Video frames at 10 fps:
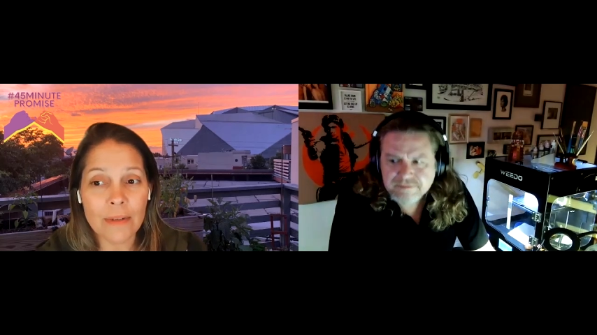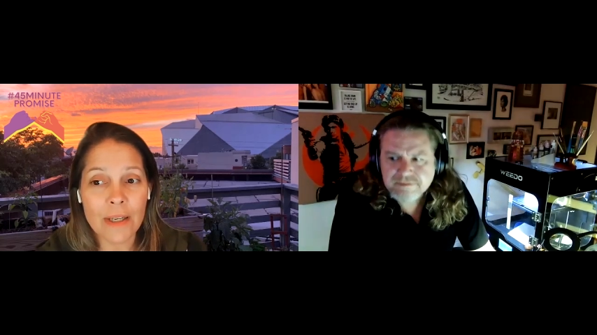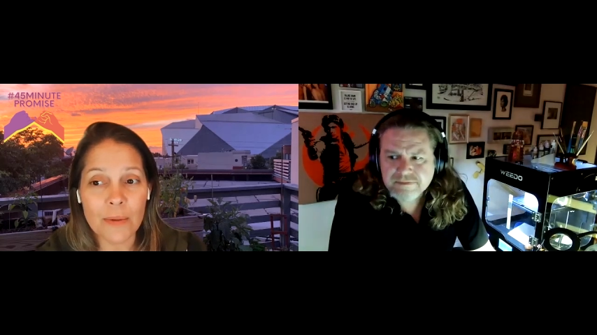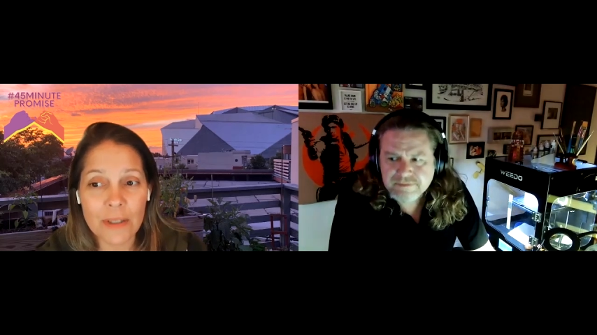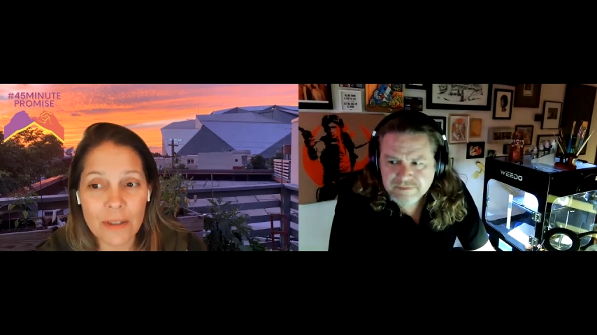
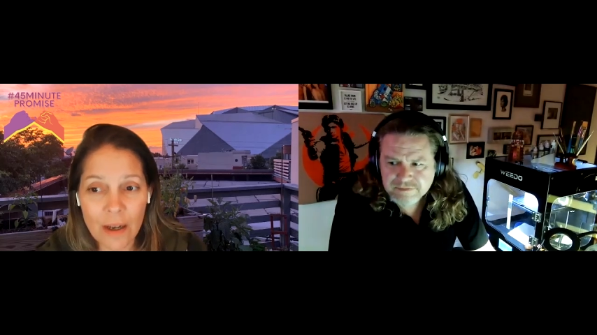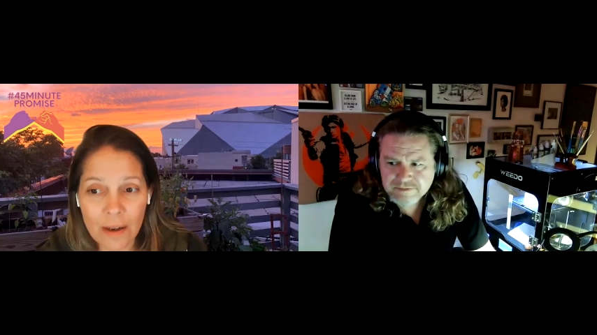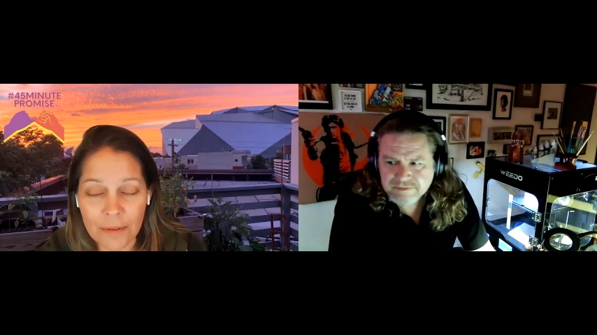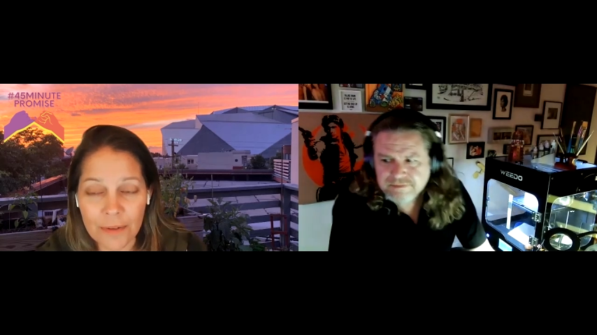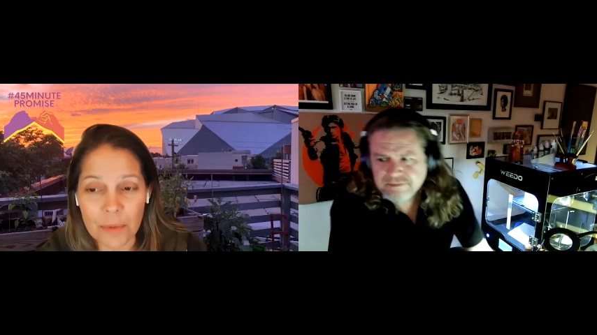Speaker 1: It was mm-hmm.
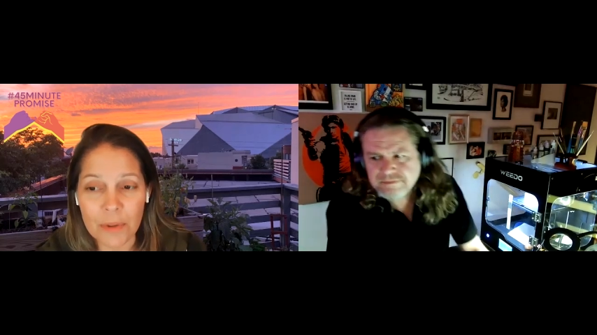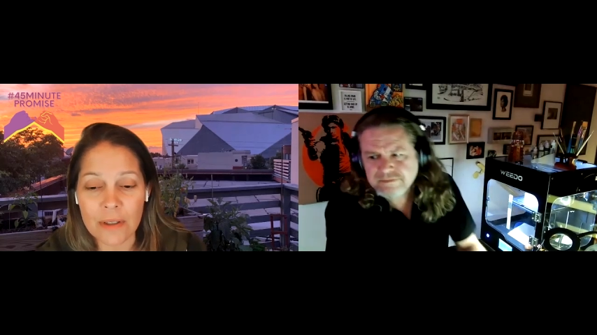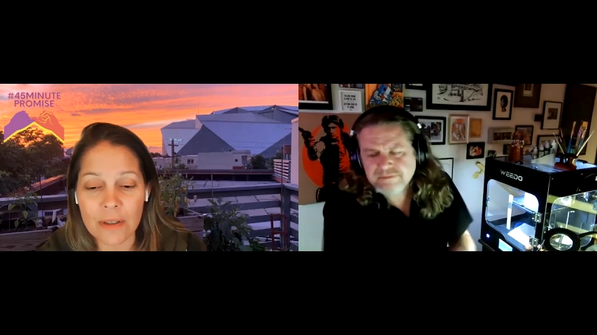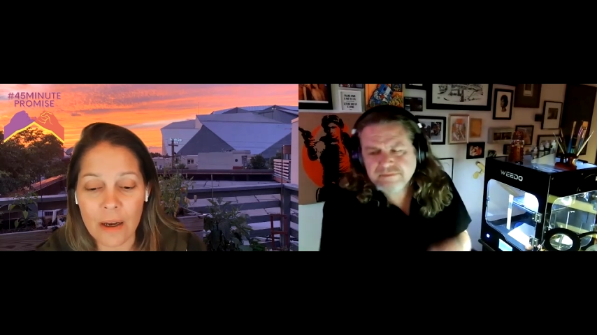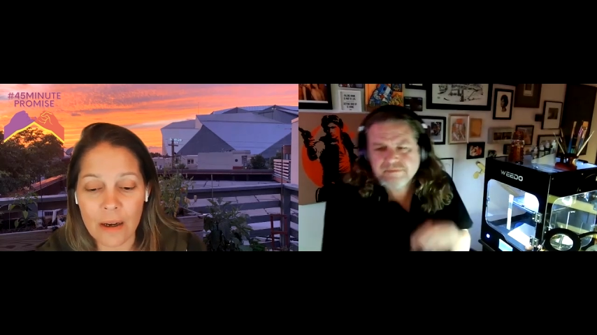tough. It
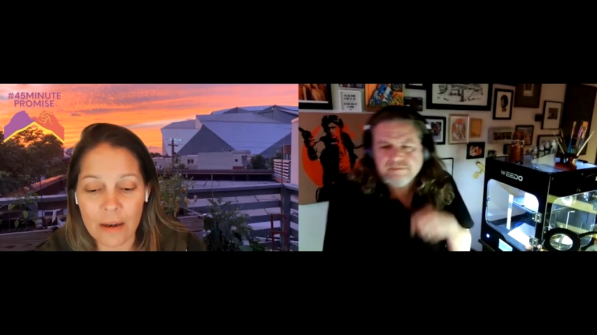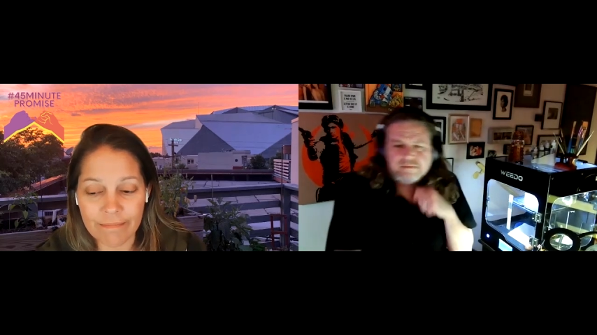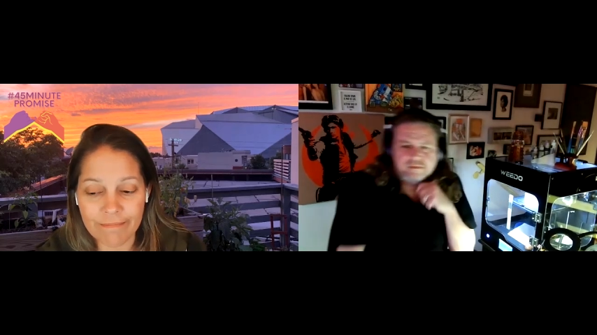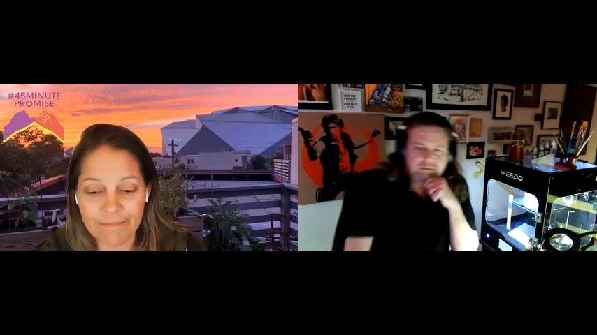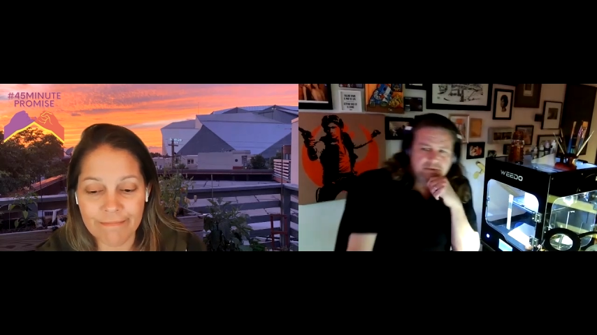was,
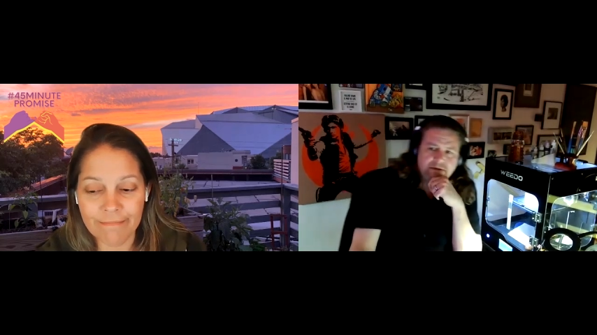um,